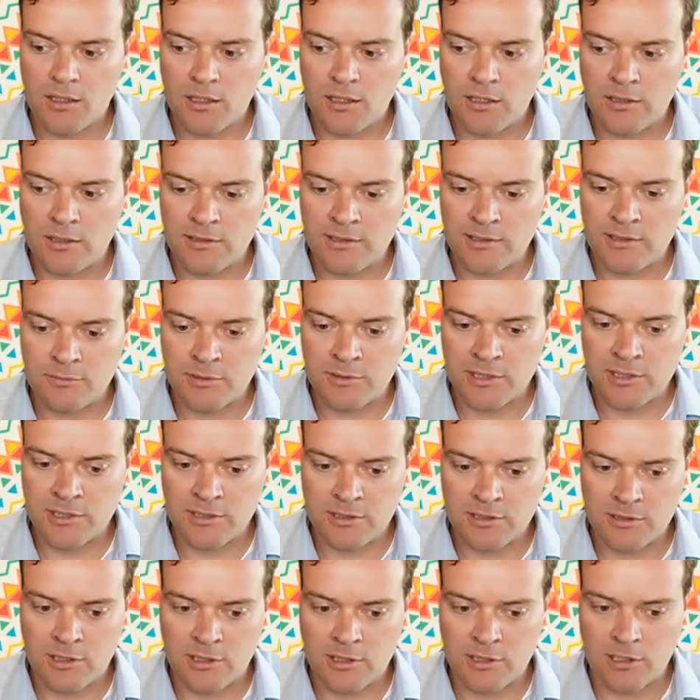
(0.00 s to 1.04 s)

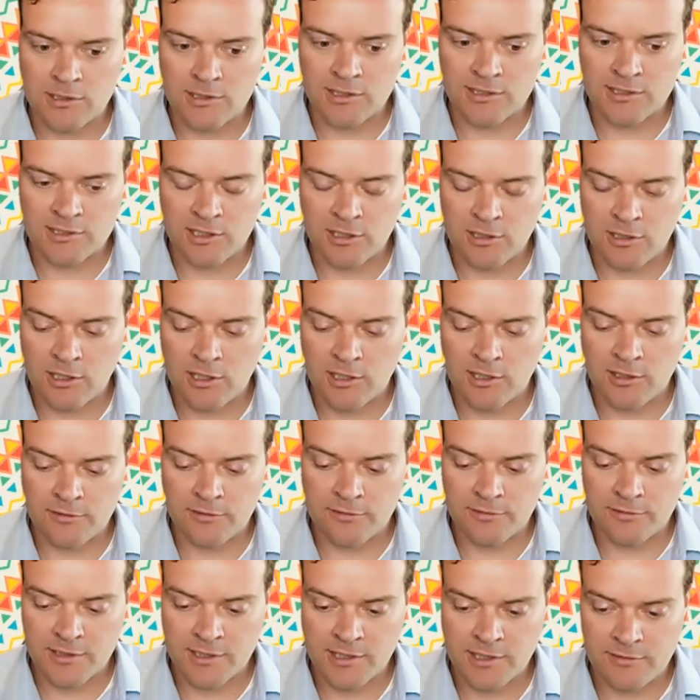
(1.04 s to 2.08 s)
there's a lot
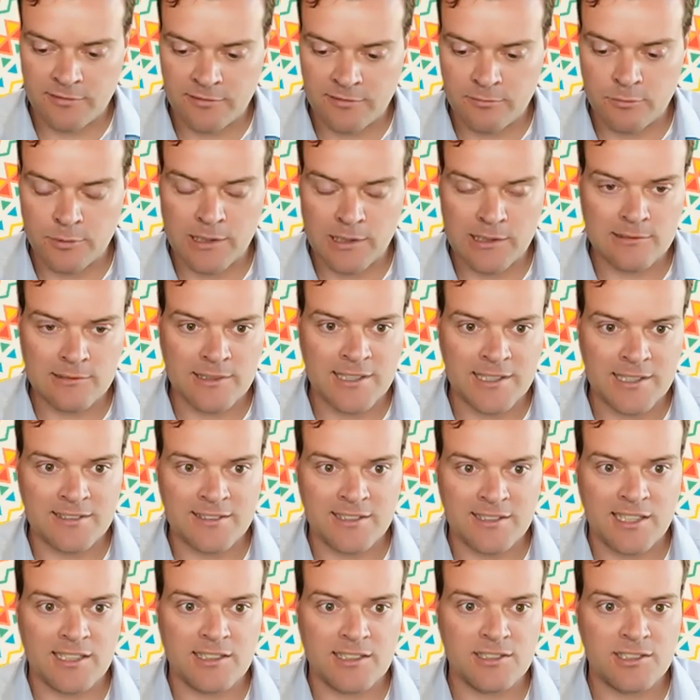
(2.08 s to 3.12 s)
of kind of
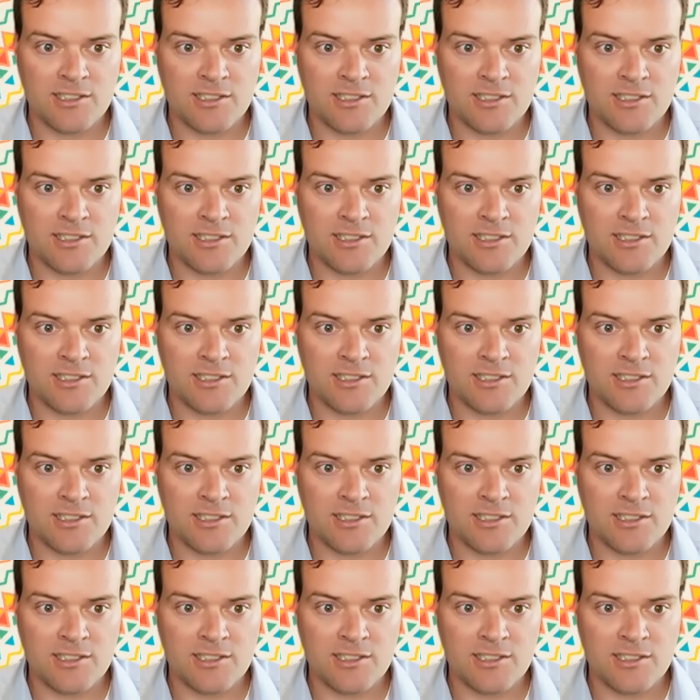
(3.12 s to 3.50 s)
well-intentioned